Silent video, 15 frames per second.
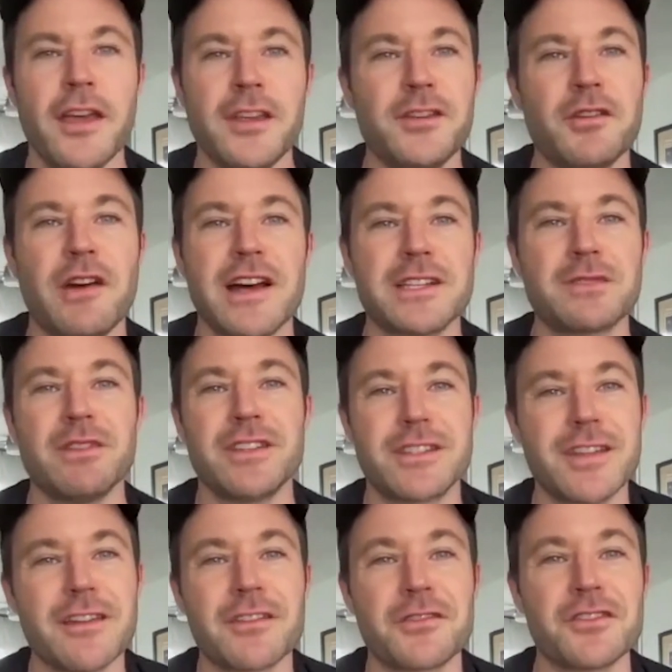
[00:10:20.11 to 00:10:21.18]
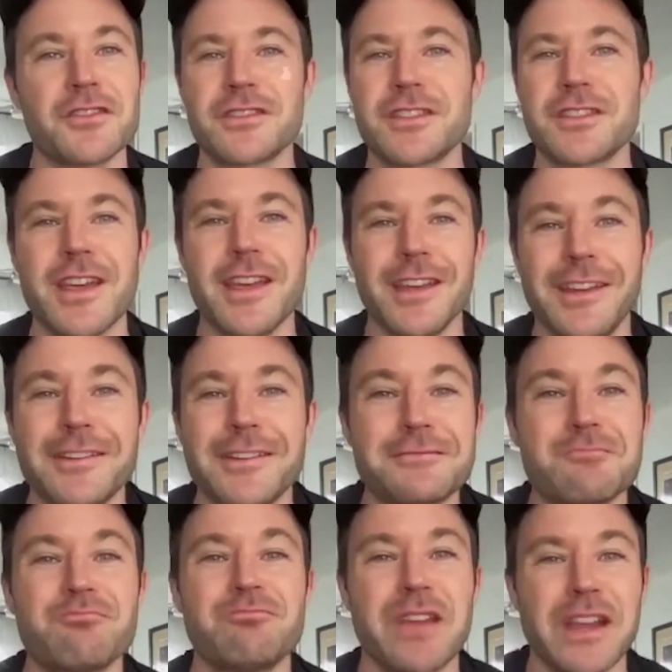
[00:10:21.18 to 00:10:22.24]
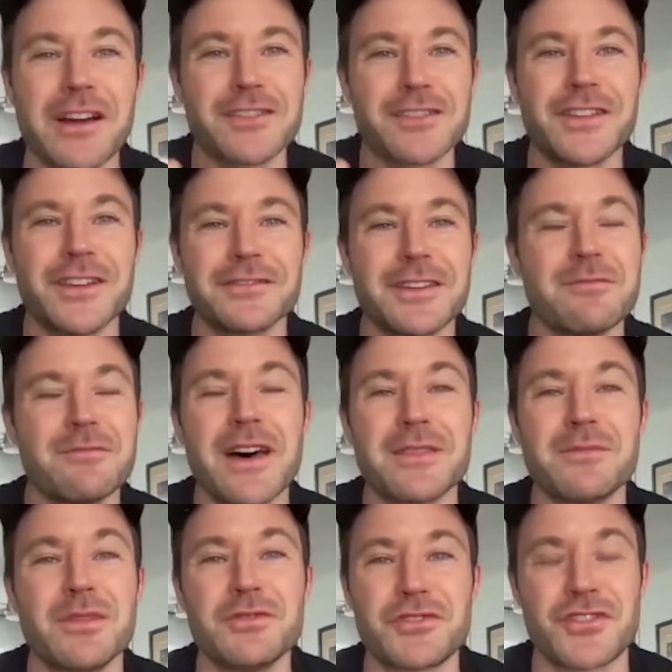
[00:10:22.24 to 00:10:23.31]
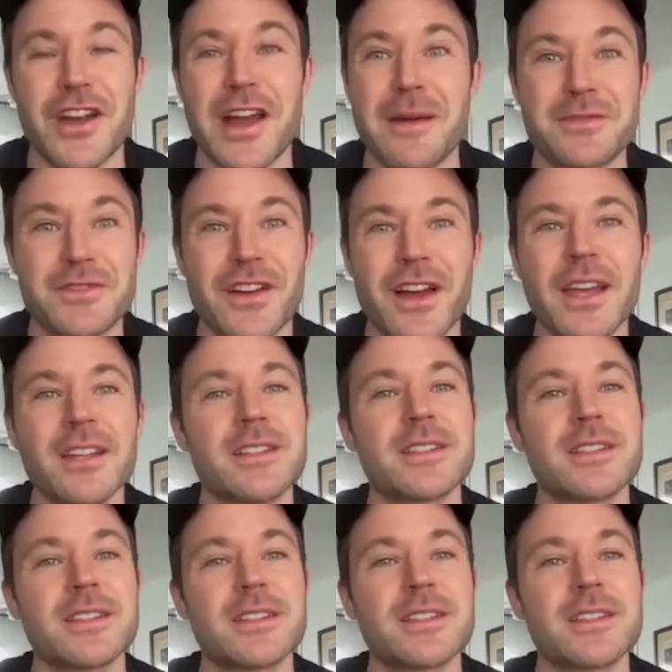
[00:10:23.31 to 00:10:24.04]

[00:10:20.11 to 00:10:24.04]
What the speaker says: you know, as we Southerners say, you know, pick ourselves up by the bootstraps, right?